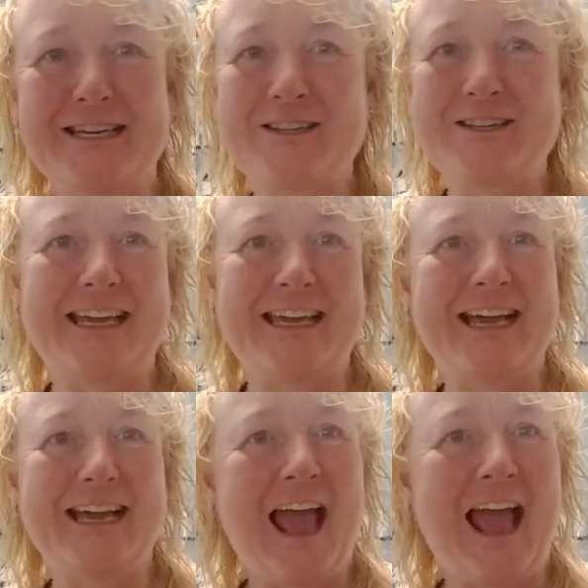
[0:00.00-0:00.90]
hate
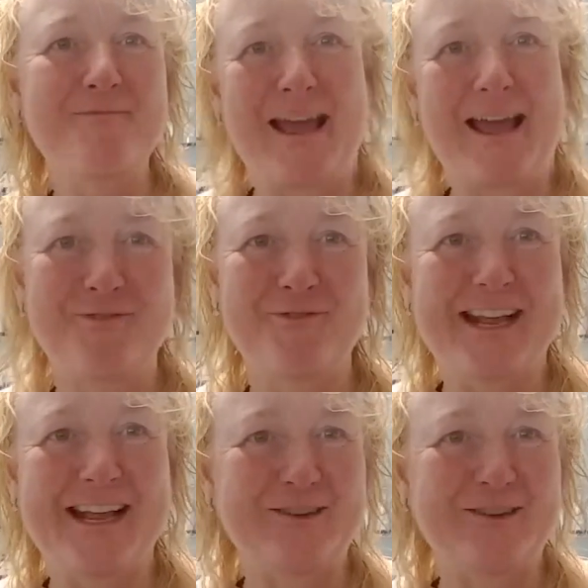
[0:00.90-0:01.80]
making videos now